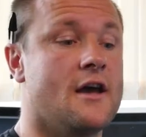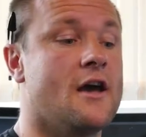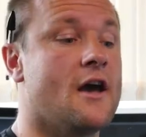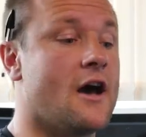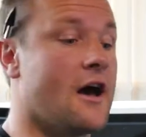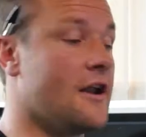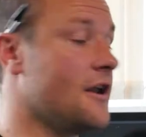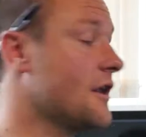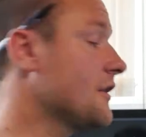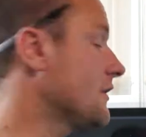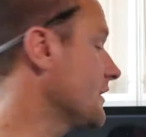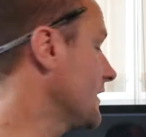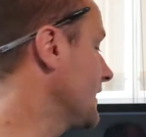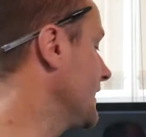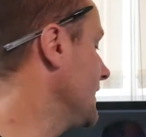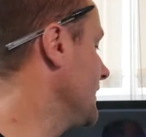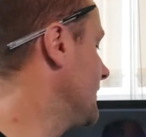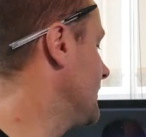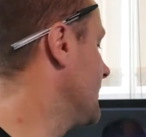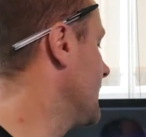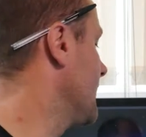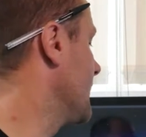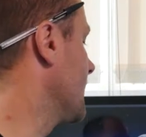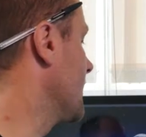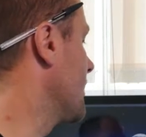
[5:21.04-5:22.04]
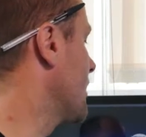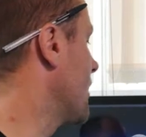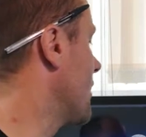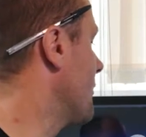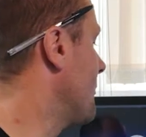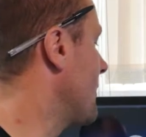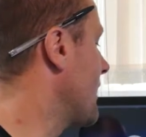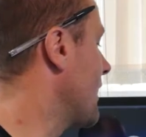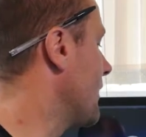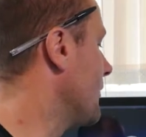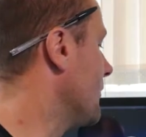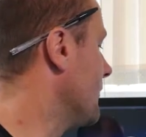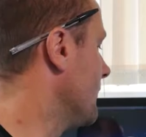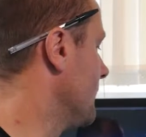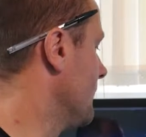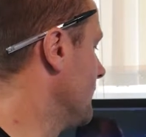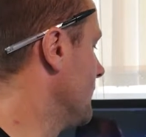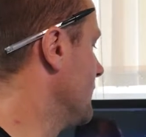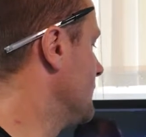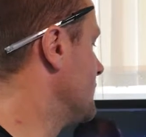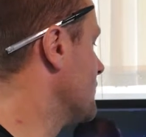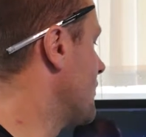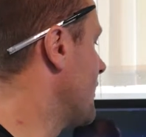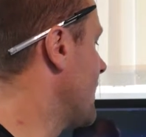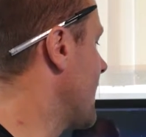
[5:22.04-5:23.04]
Another key thing about
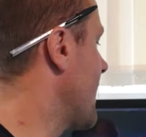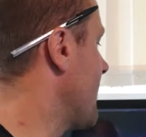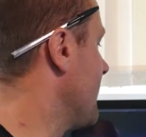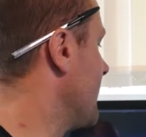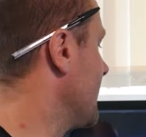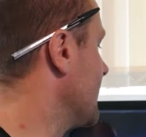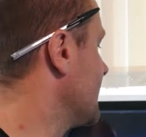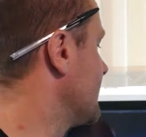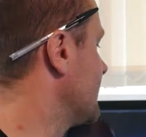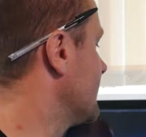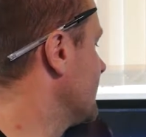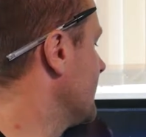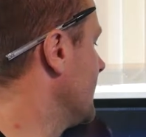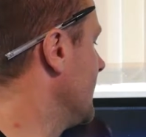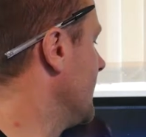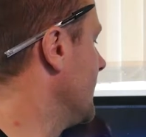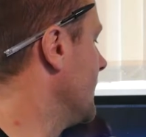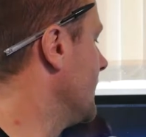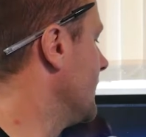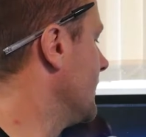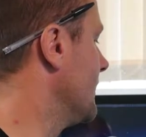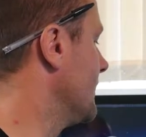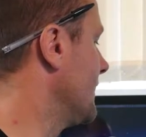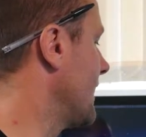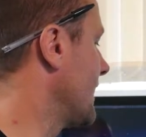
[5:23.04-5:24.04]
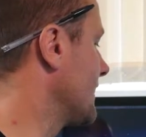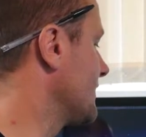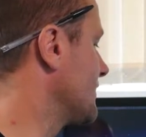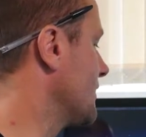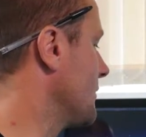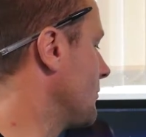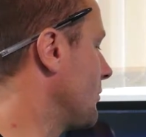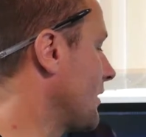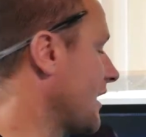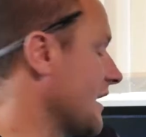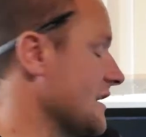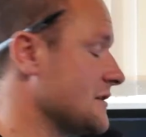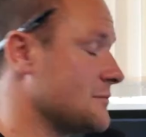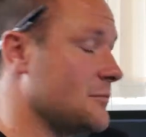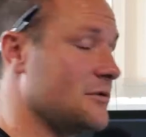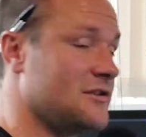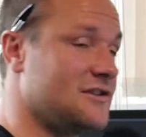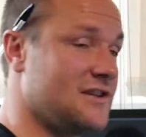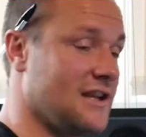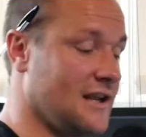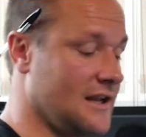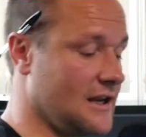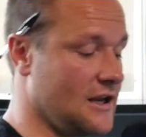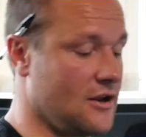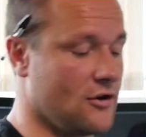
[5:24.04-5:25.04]
the dynamics in the exoplanets,
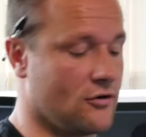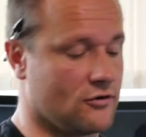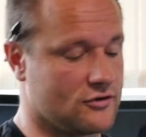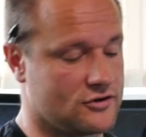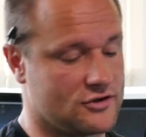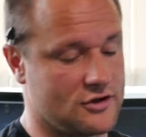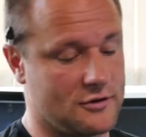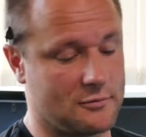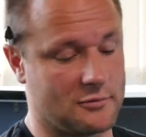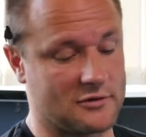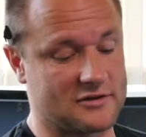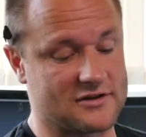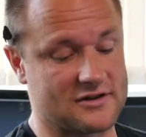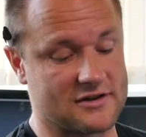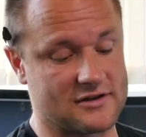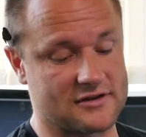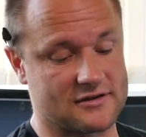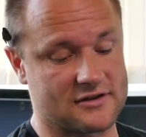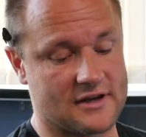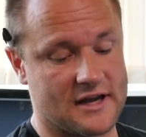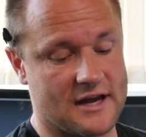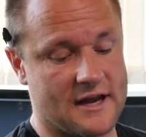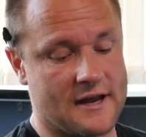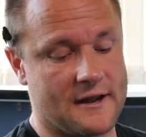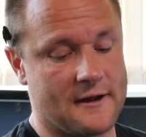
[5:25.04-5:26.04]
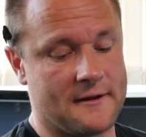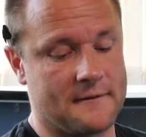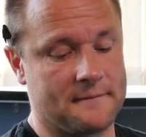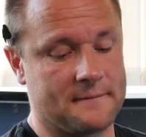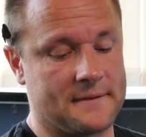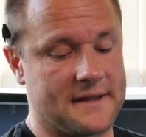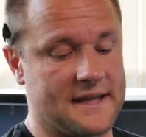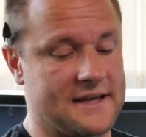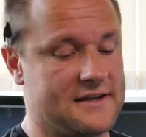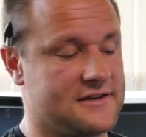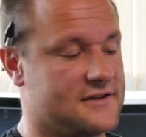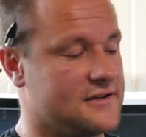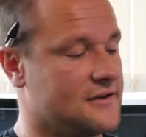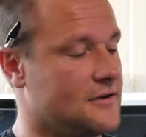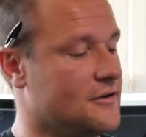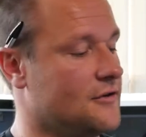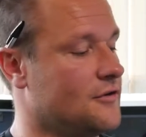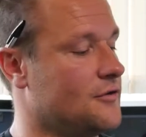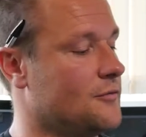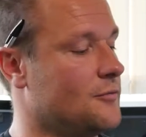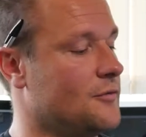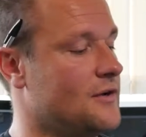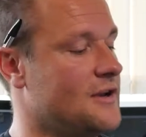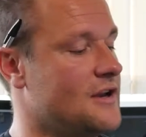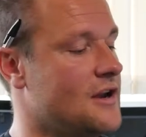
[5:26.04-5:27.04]
particularly hot Jupiters, is
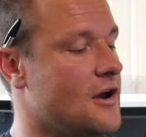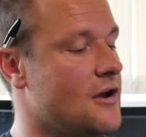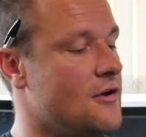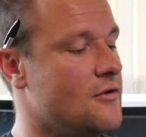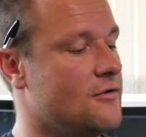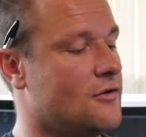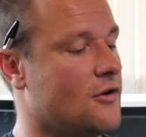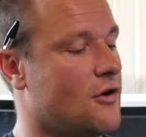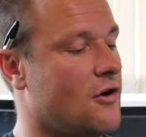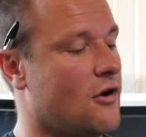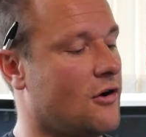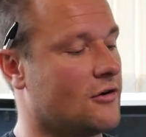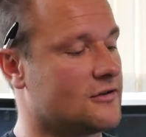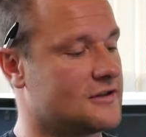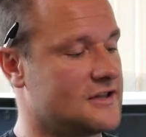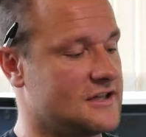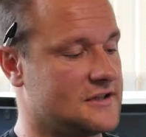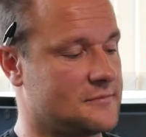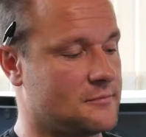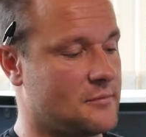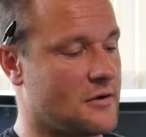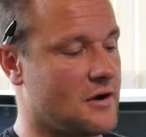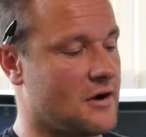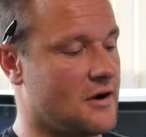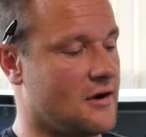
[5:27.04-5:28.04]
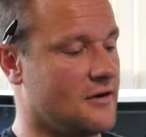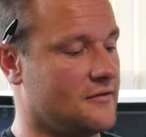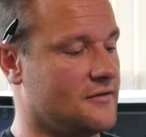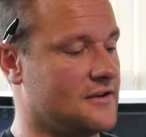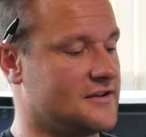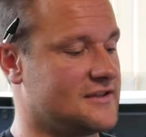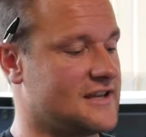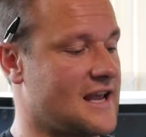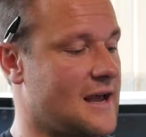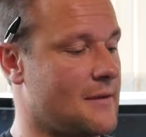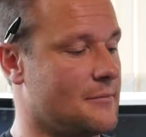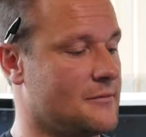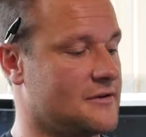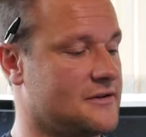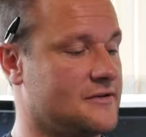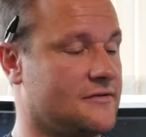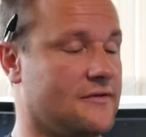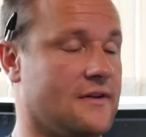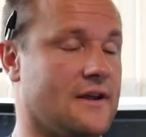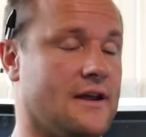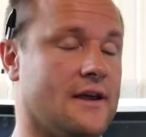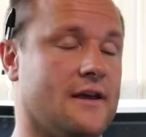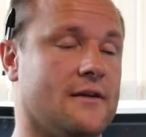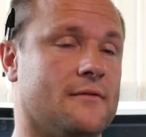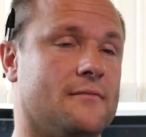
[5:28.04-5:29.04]
that we know the hottest part of this
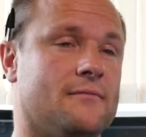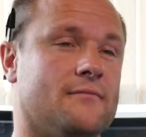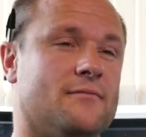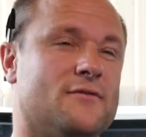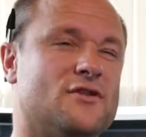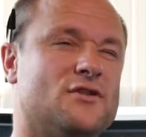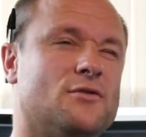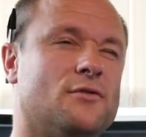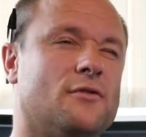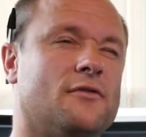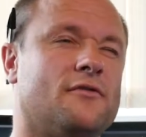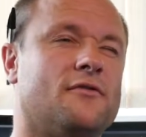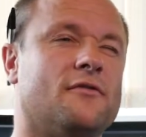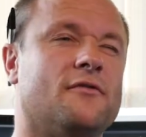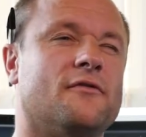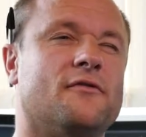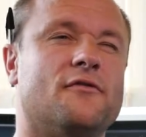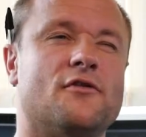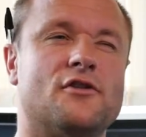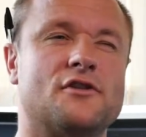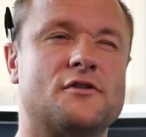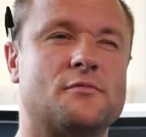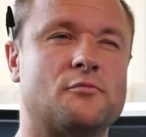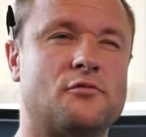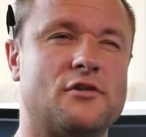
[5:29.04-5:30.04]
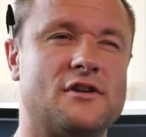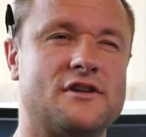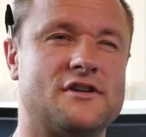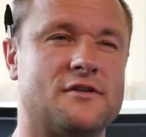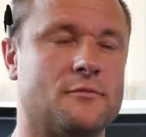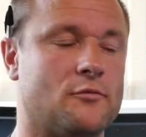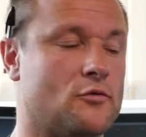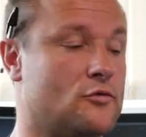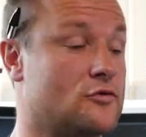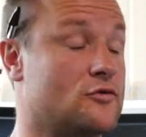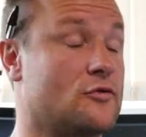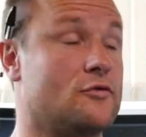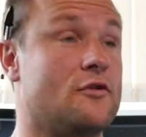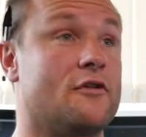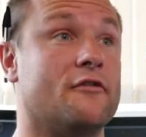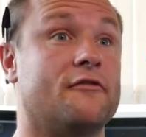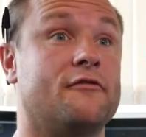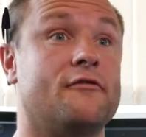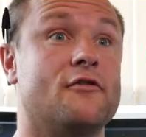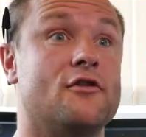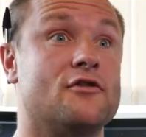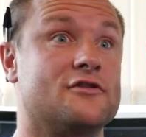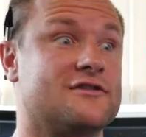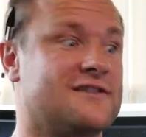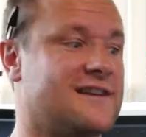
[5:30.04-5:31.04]
atmosphere, sort of from first principles or your
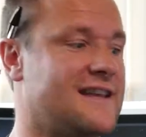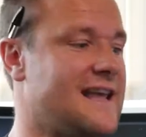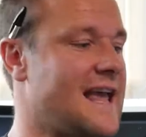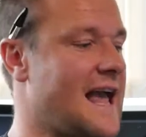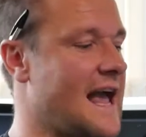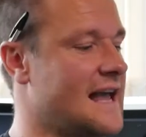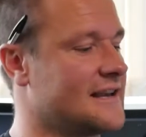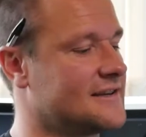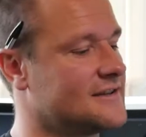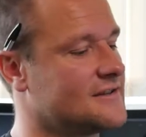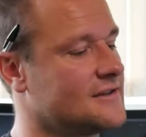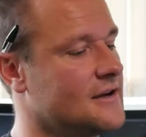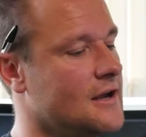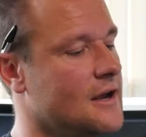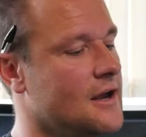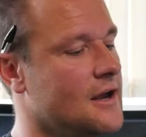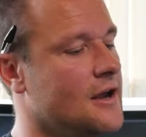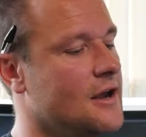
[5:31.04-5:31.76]
first guess.